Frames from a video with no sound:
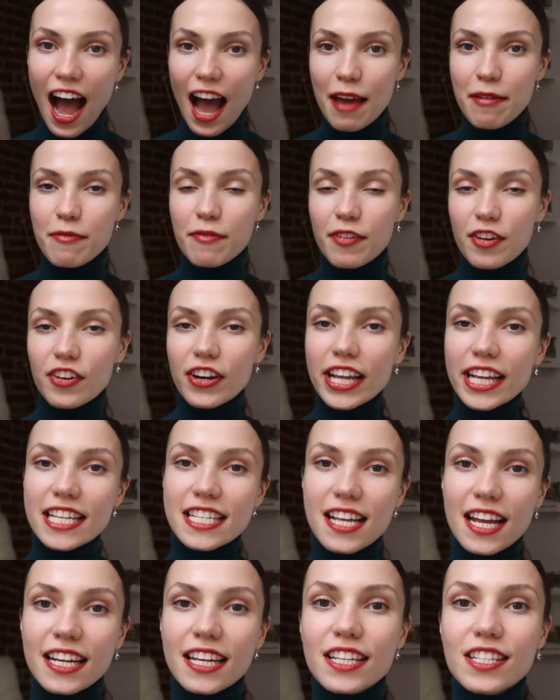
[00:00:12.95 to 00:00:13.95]
I'm very
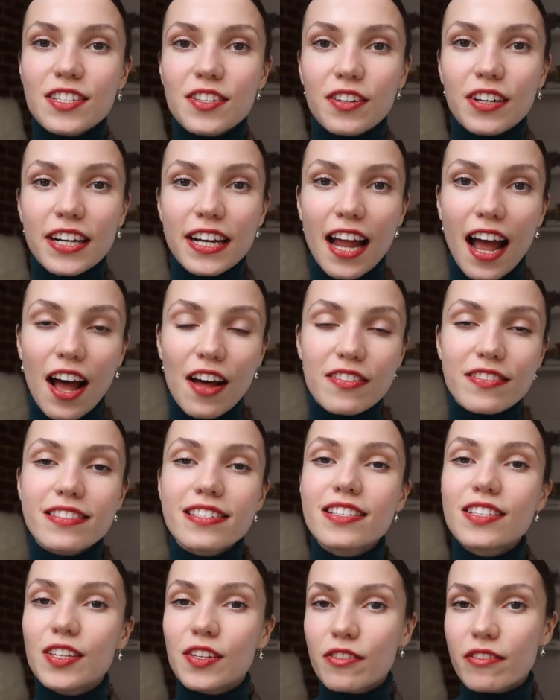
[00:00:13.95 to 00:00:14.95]
excited to
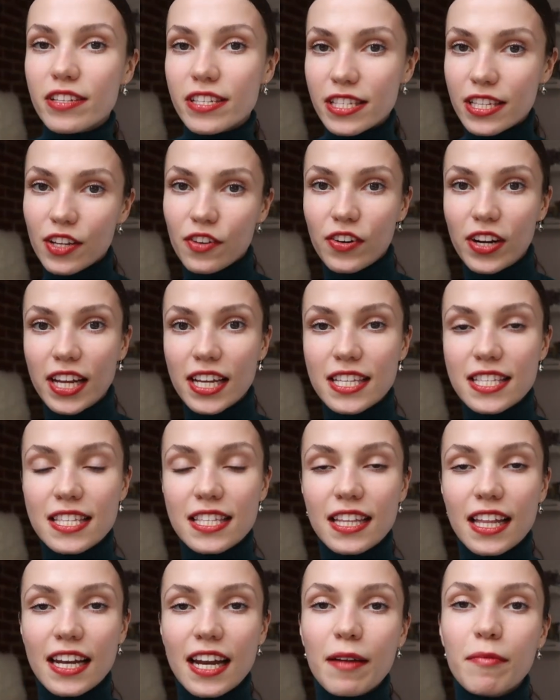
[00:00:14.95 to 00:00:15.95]
announce new
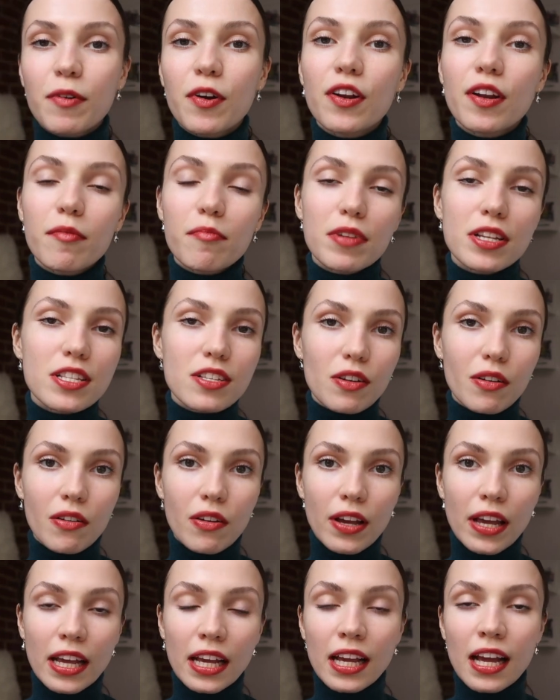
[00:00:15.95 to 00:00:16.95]
series that I'm going to be
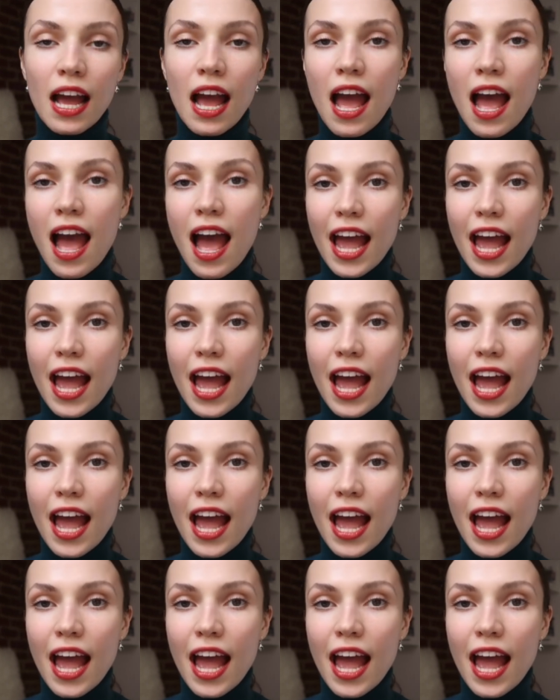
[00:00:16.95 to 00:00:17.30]
doing.